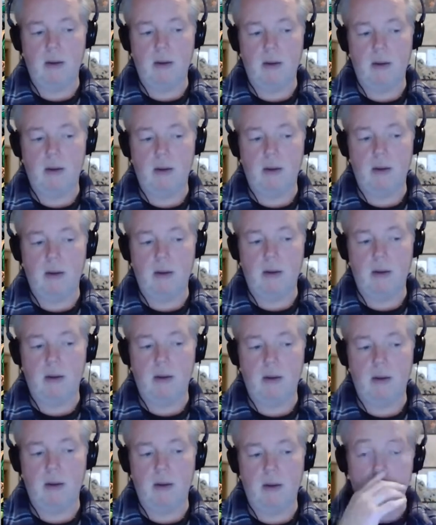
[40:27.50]
But yeah,
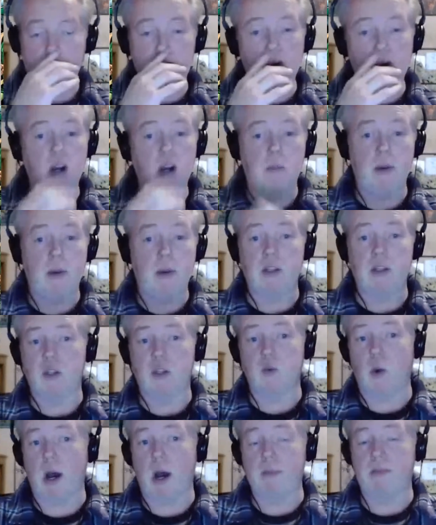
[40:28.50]
people never talk about the
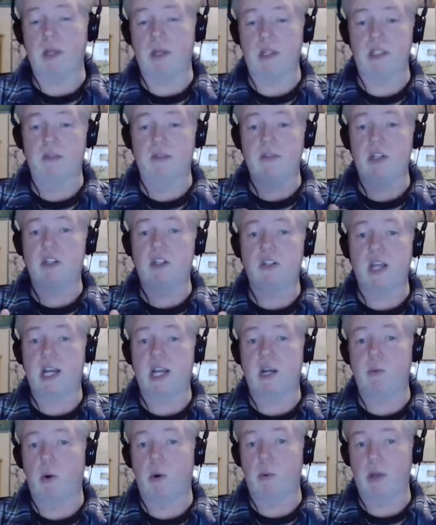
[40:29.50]
Swamp Things. Even the
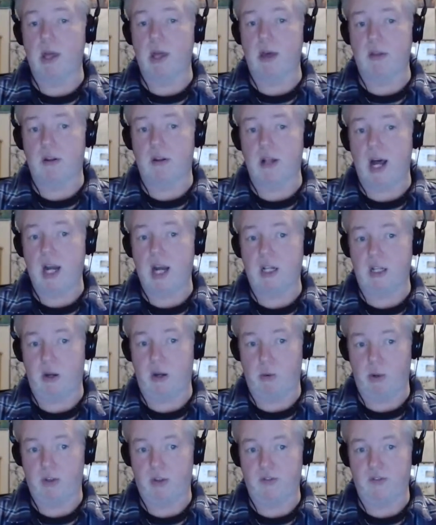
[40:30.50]
second one with Heather
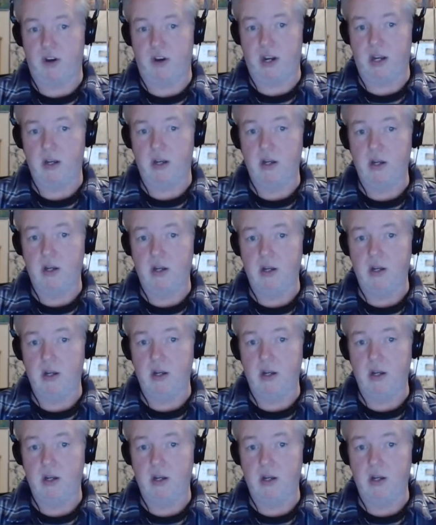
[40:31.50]
Locklear was fun.